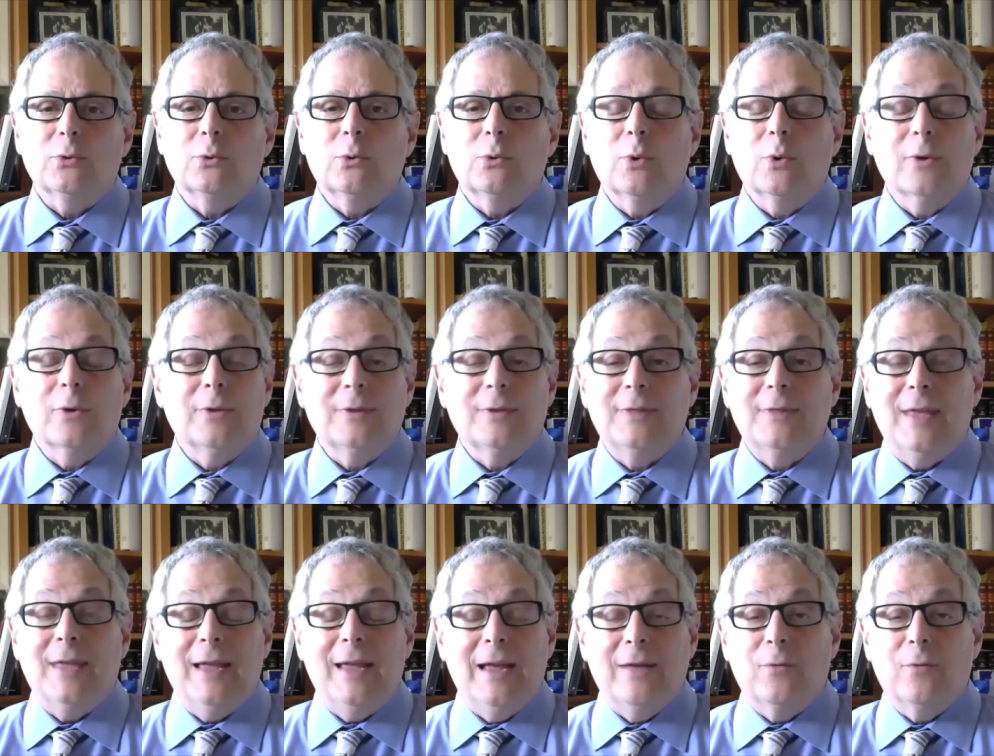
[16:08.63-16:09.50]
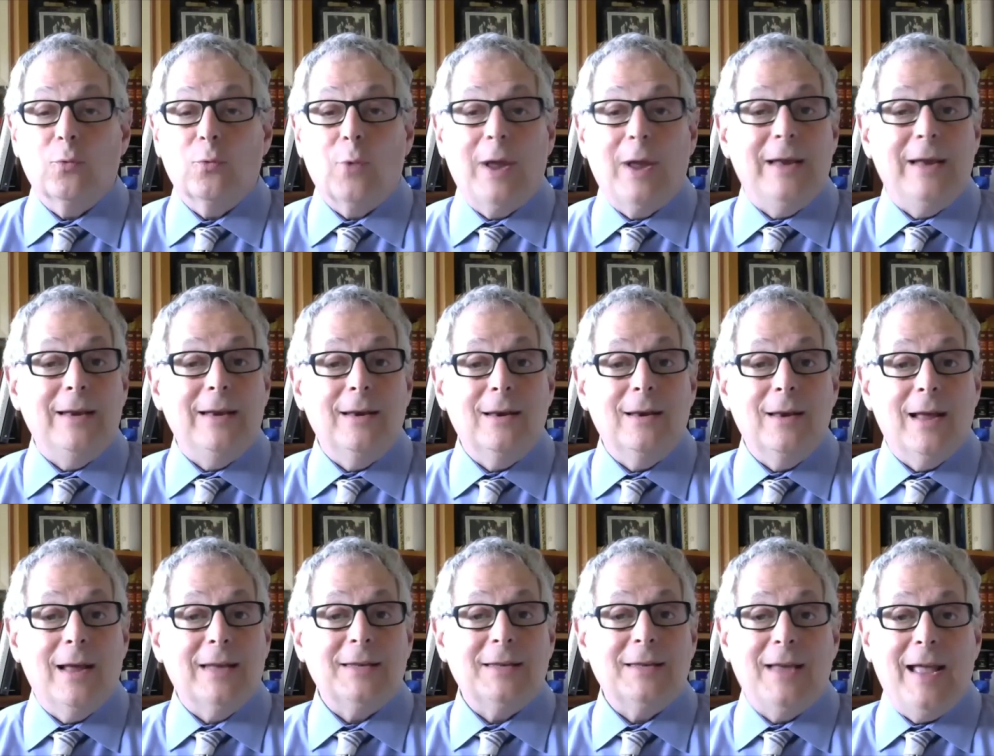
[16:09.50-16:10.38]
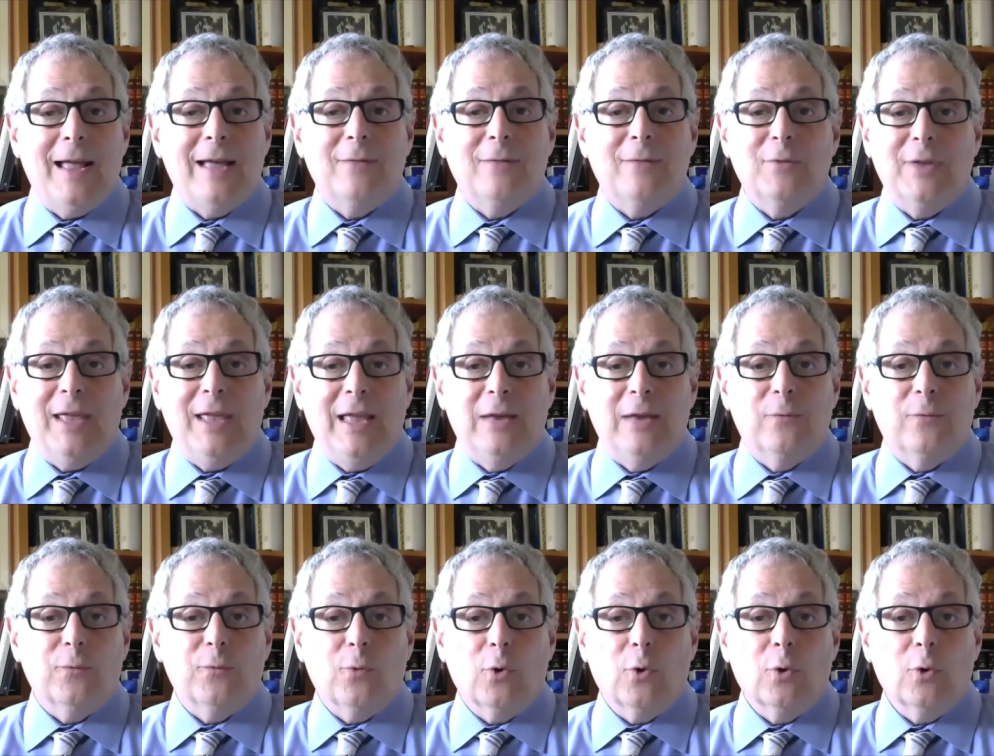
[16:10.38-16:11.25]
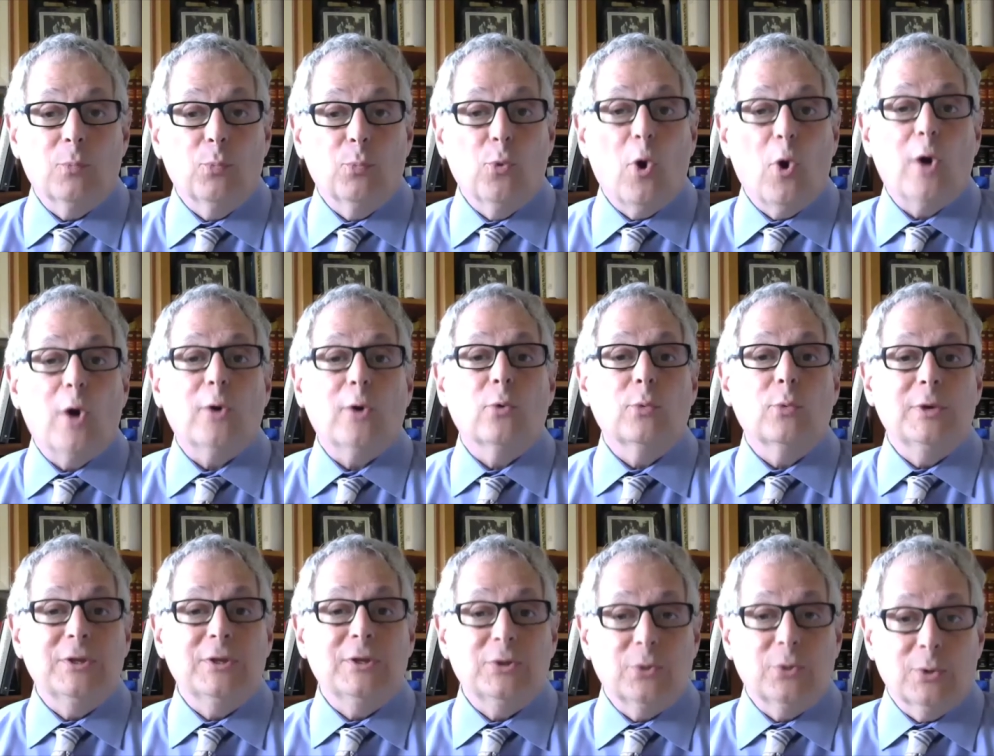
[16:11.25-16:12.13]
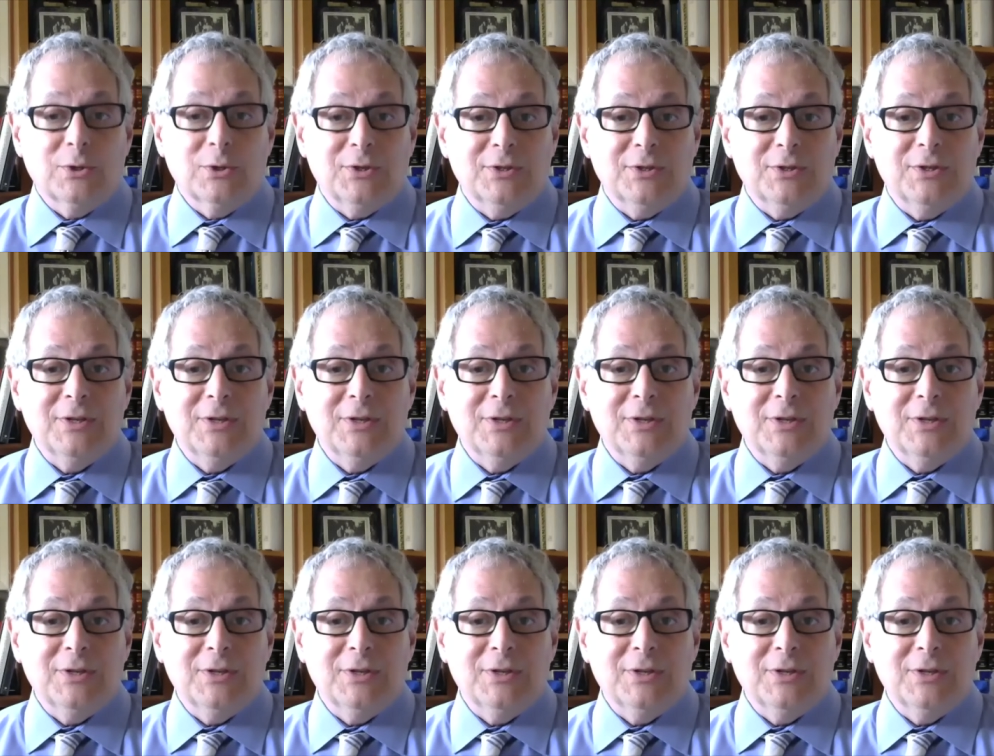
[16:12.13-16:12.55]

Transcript: or that they have a right not to advocate for broader resources